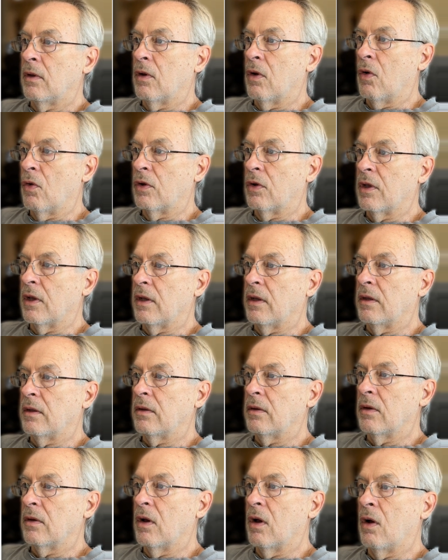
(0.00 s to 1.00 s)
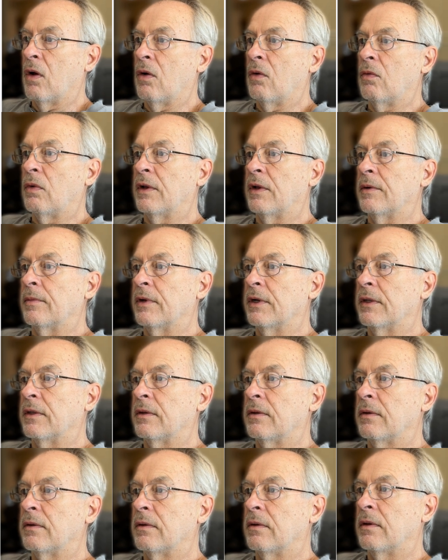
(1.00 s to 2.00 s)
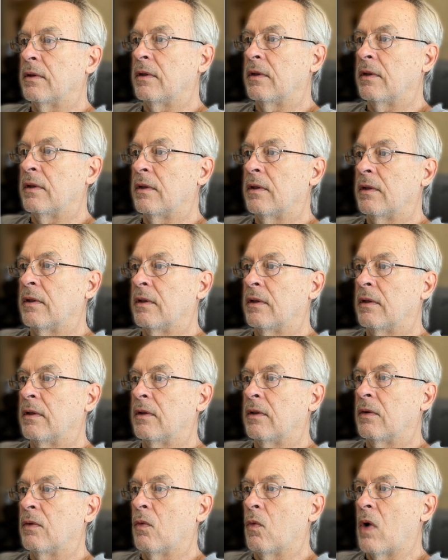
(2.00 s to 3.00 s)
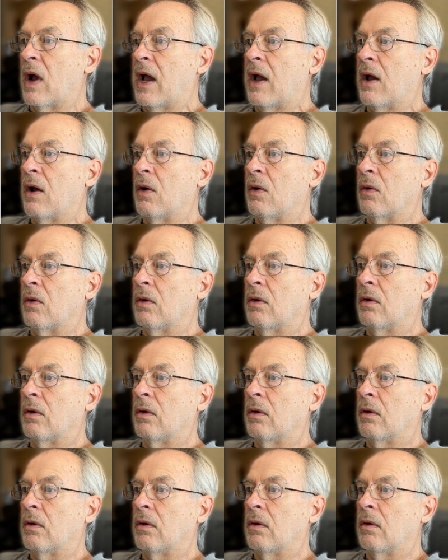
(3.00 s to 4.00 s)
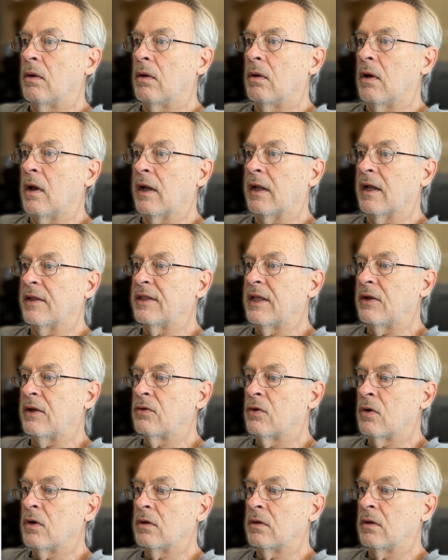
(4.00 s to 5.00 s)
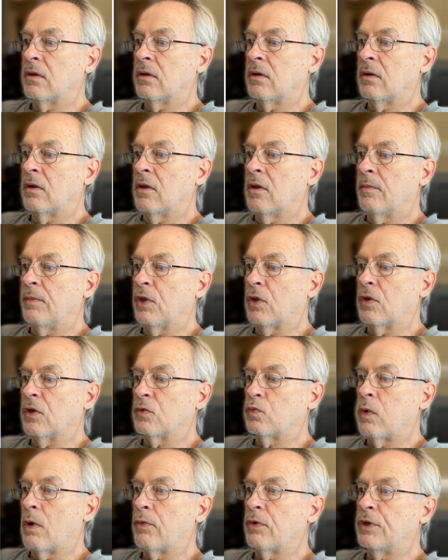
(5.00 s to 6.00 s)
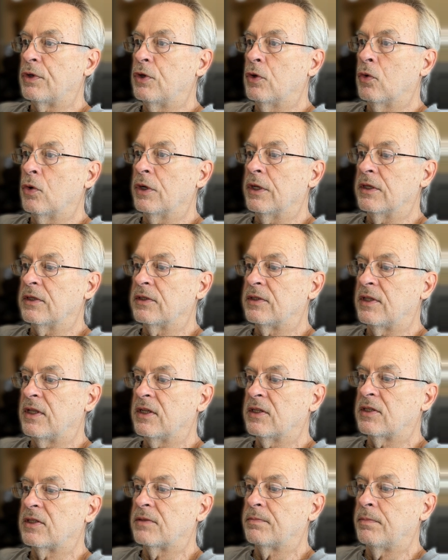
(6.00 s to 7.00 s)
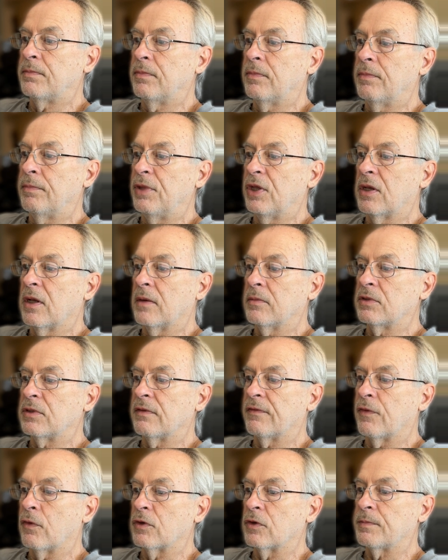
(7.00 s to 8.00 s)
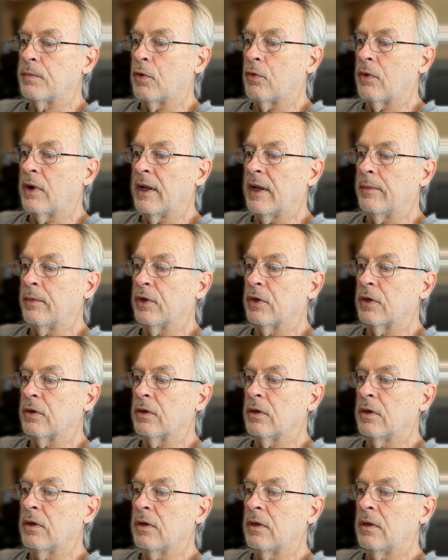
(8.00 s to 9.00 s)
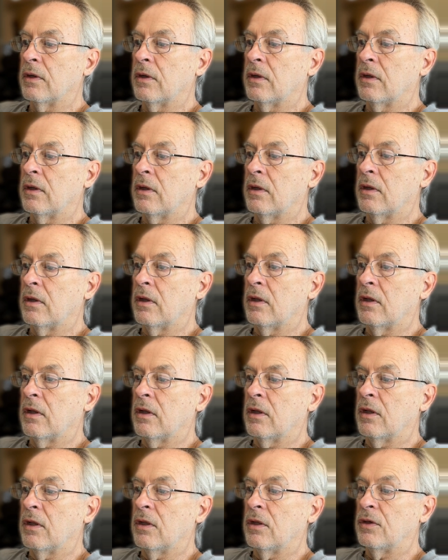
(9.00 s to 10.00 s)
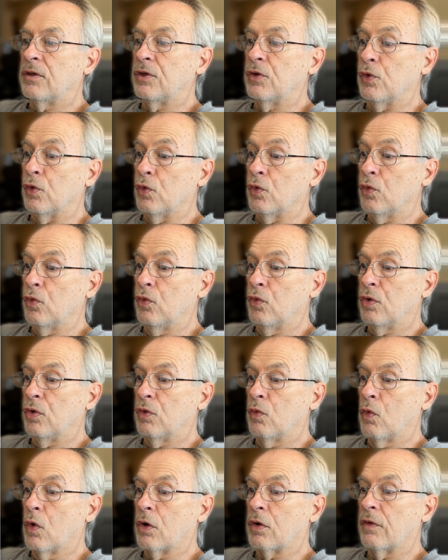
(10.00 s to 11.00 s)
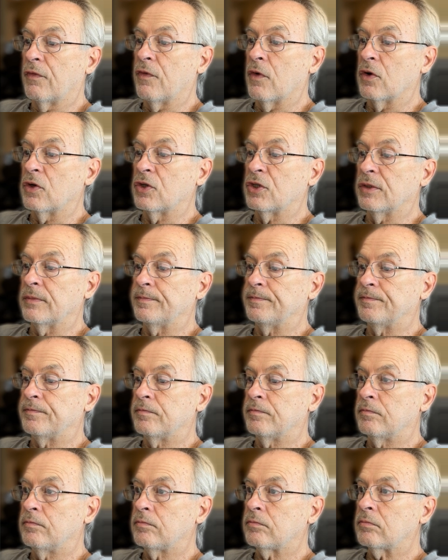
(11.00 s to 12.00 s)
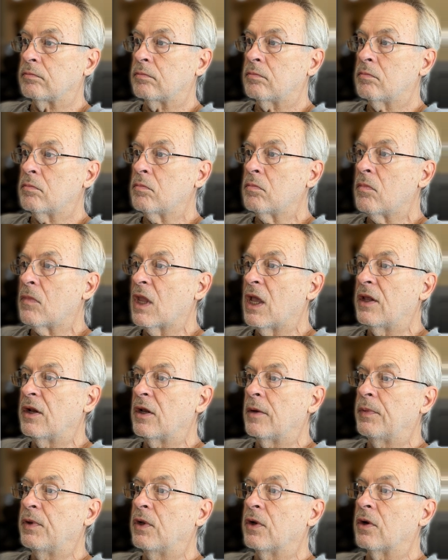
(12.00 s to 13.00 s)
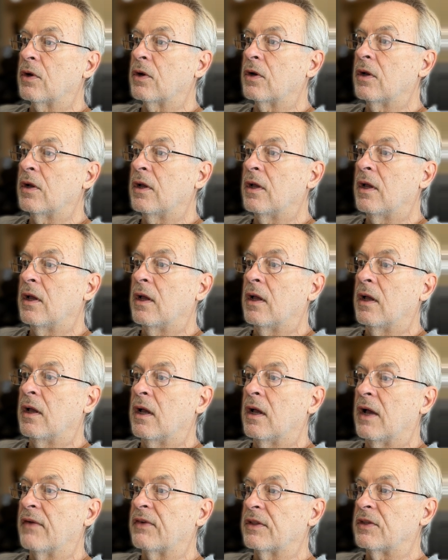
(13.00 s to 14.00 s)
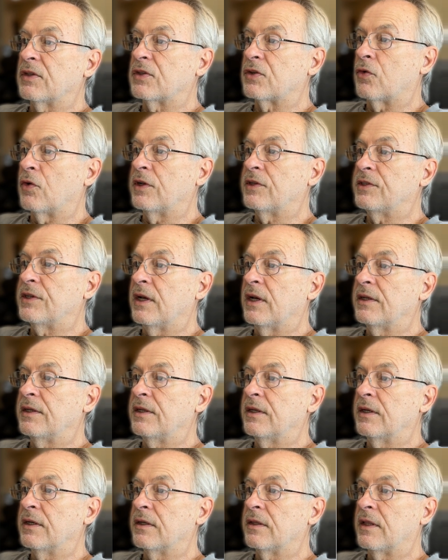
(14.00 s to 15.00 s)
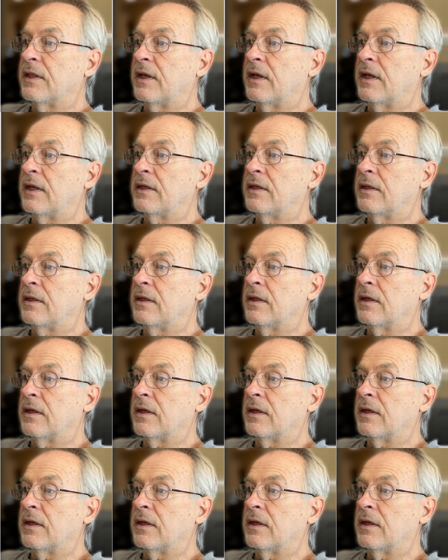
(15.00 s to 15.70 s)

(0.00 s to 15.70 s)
Okay. Oh, wait a minute. Wow, I got that wrong. Because what we're doing is this becomes the first parameter to the worker function. And up here, I've got this crazy idea that